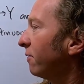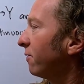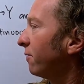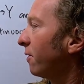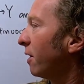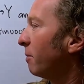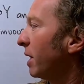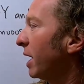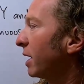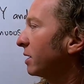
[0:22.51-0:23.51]
from
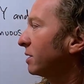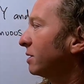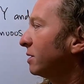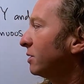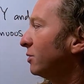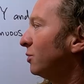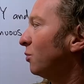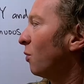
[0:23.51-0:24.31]
X to